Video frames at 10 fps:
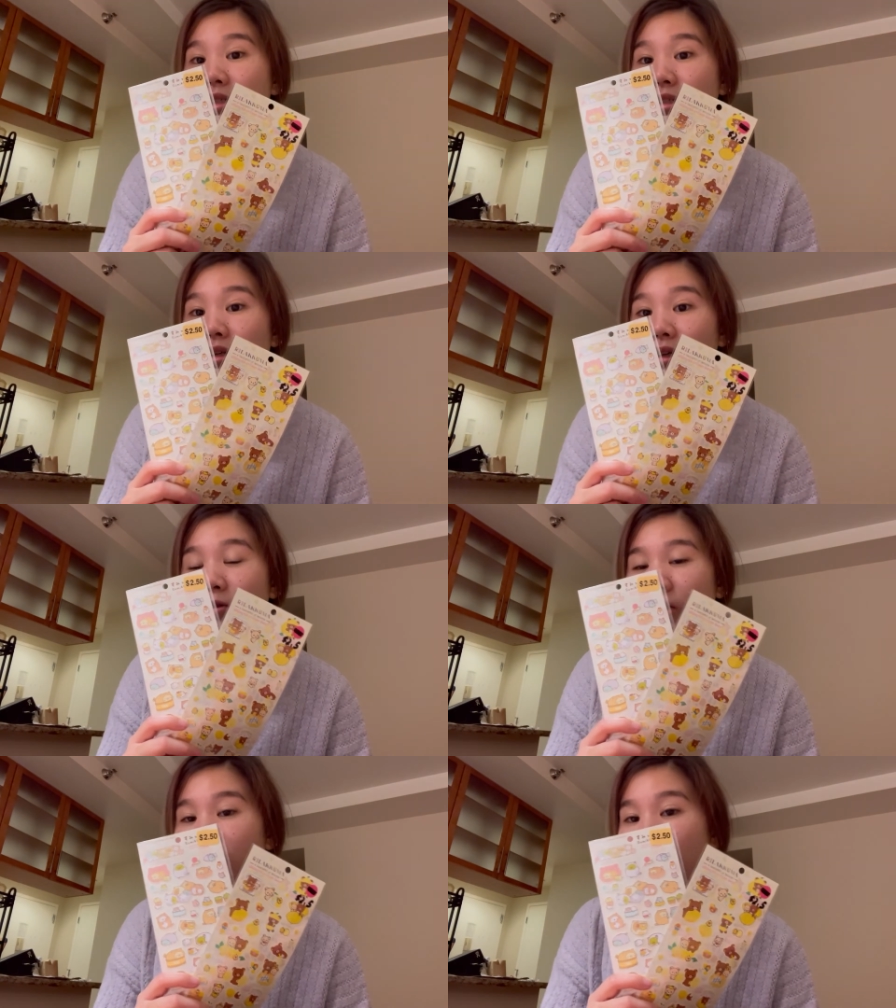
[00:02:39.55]
These are
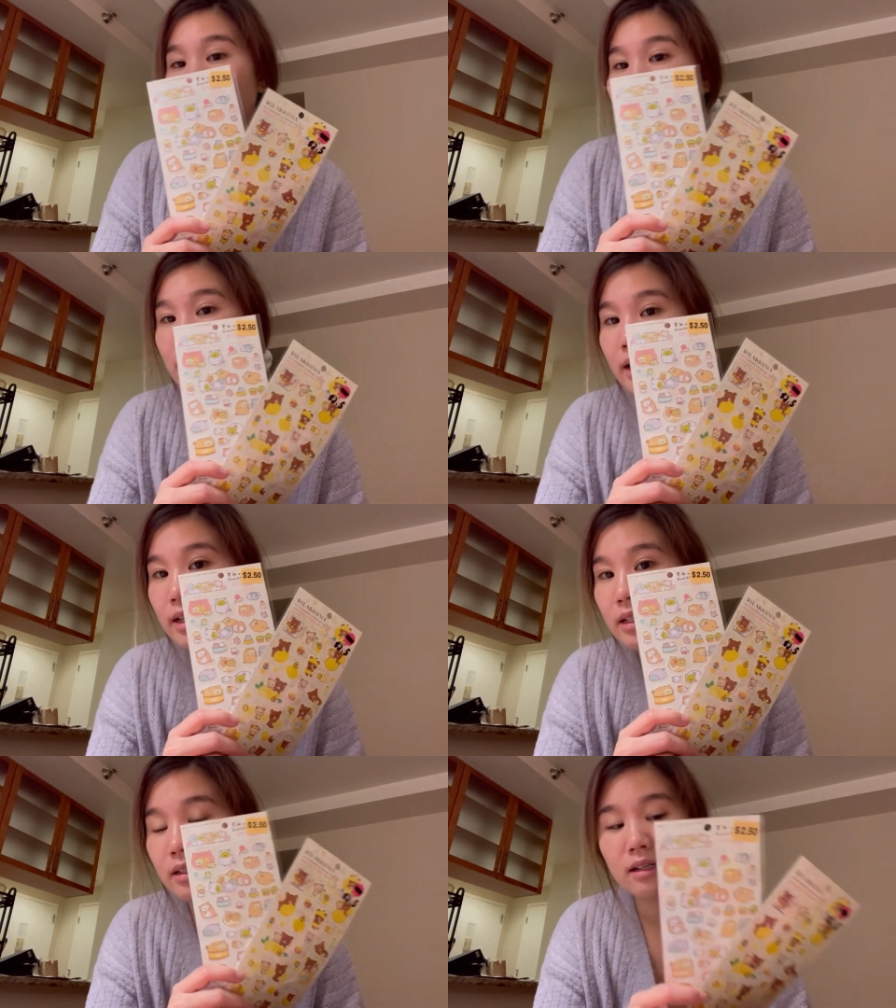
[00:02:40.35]
Rilakkuma
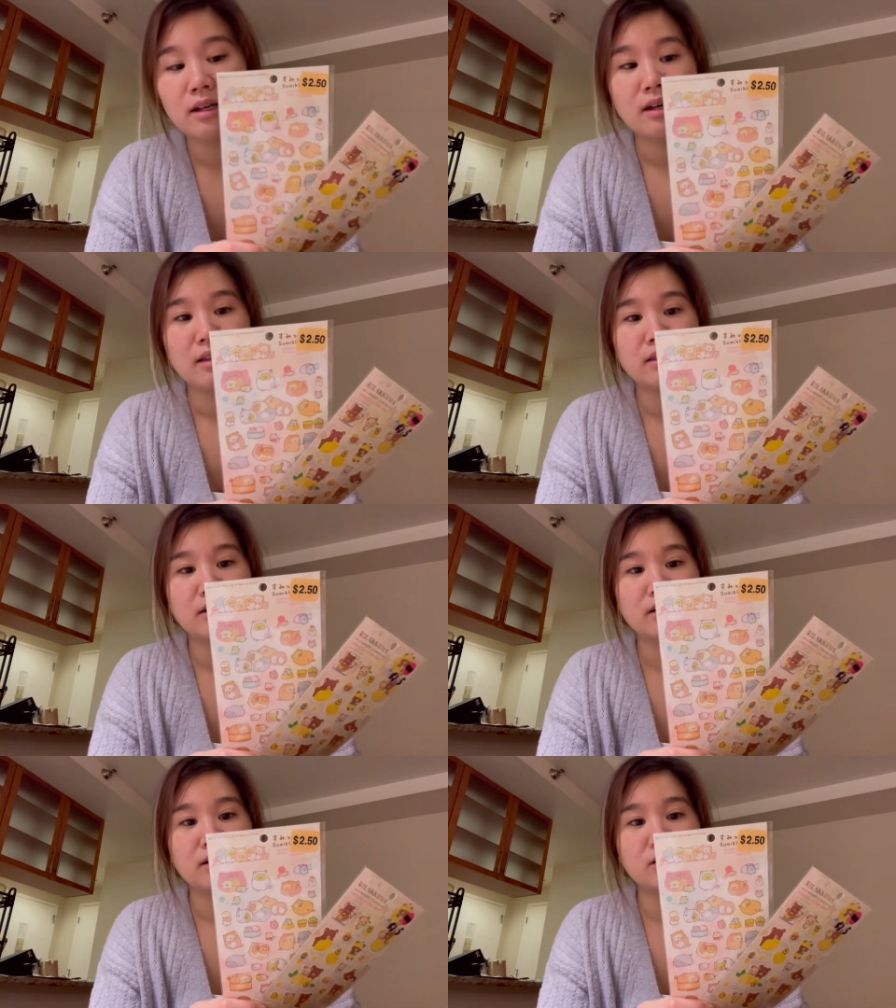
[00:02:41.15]
and
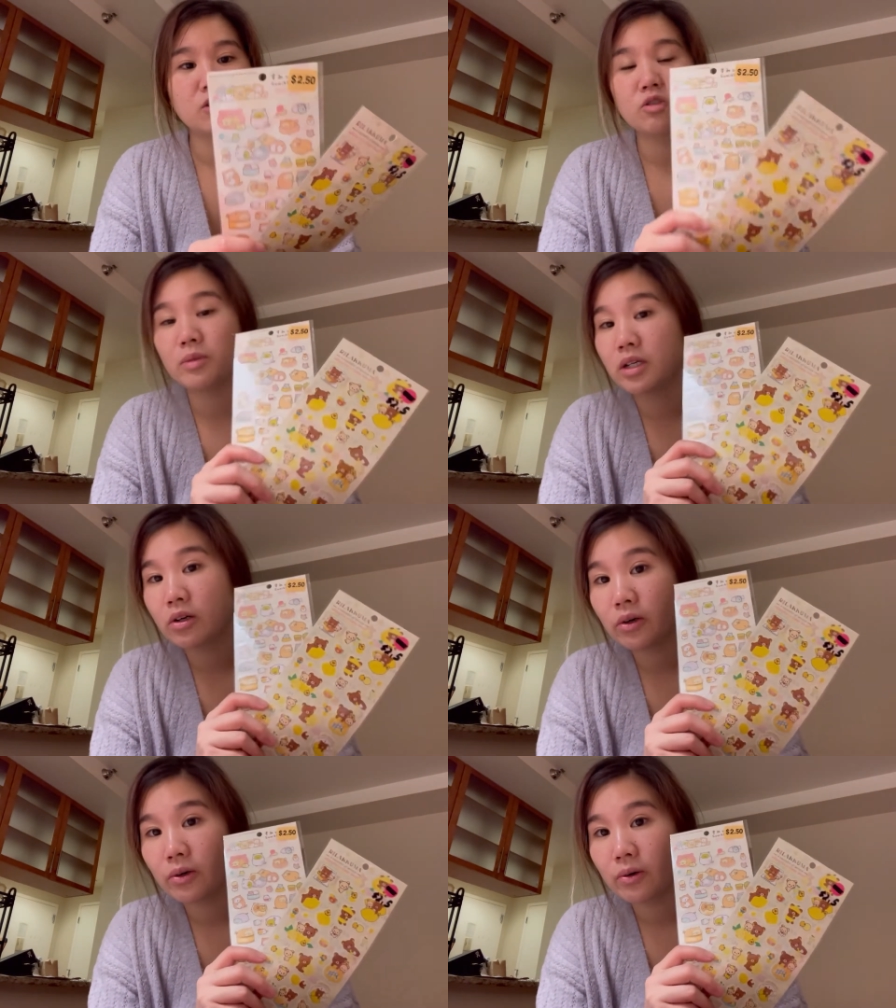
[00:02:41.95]
the
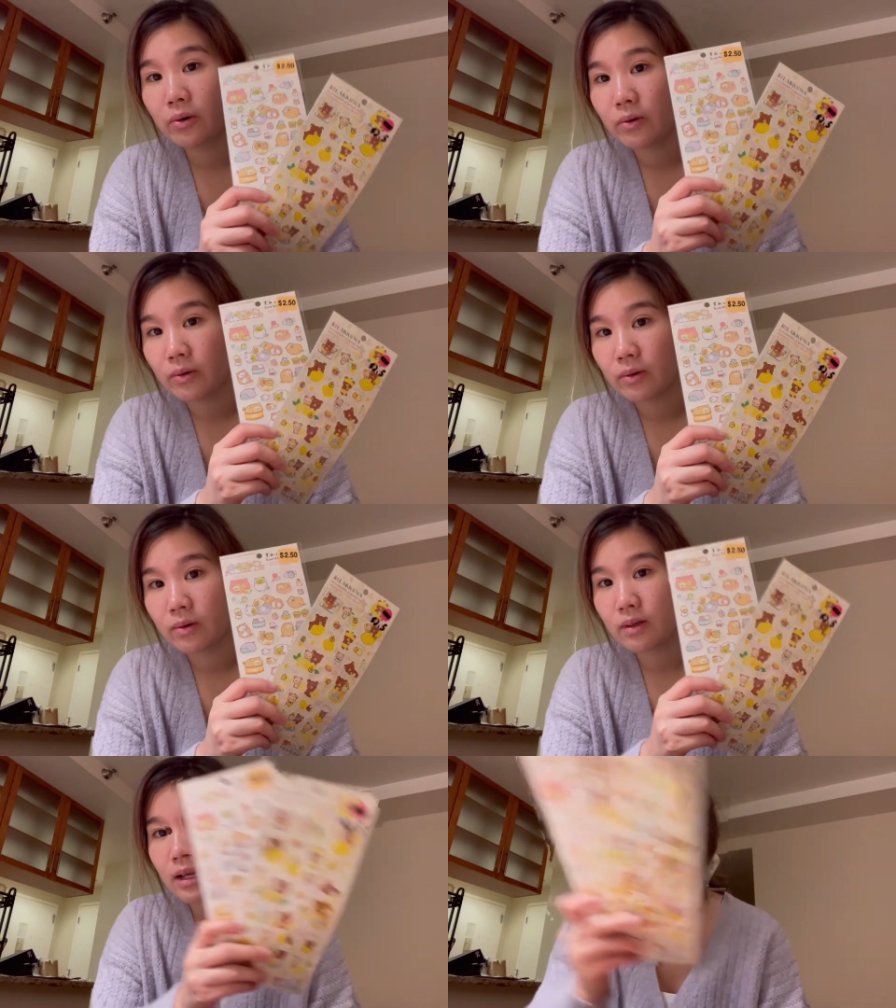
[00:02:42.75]
Sumikko
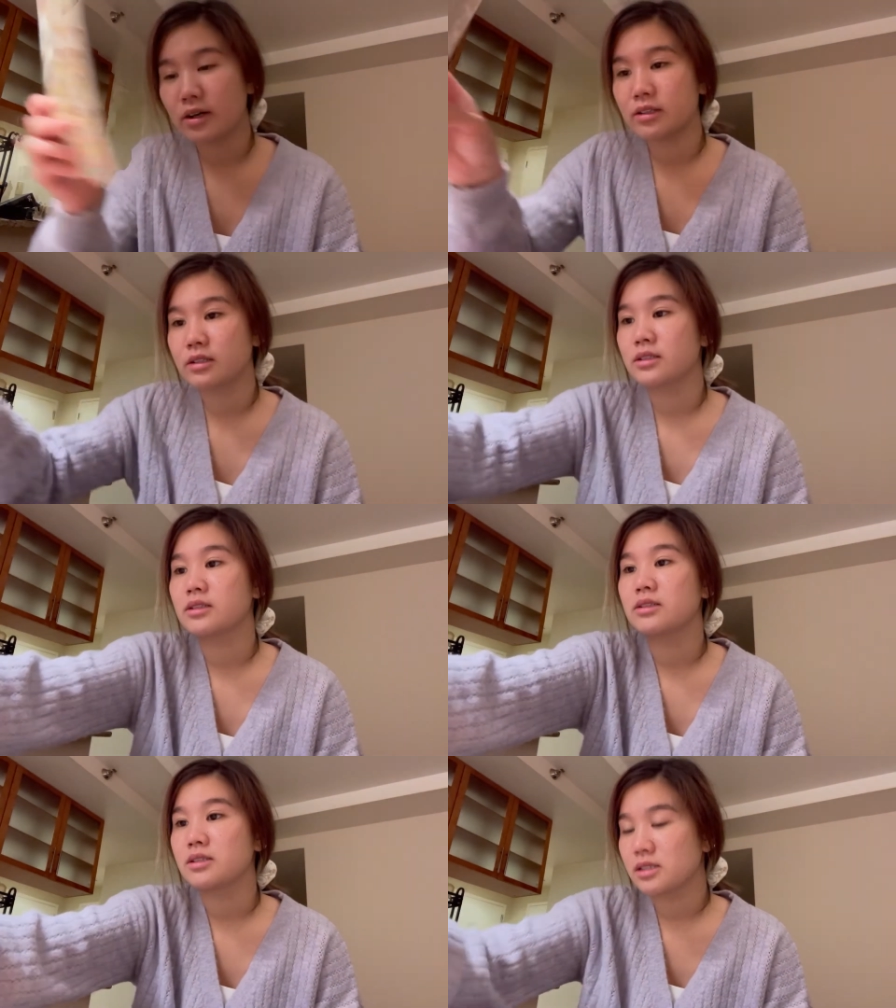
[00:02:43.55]

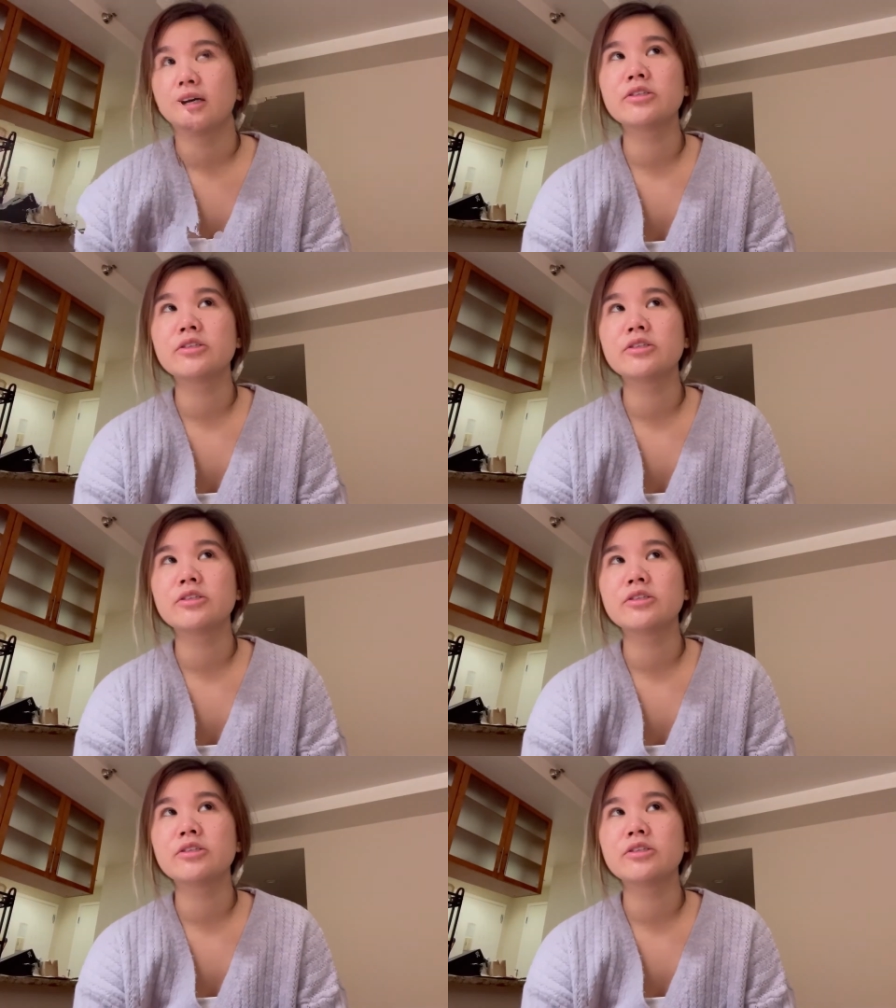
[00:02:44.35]
characters.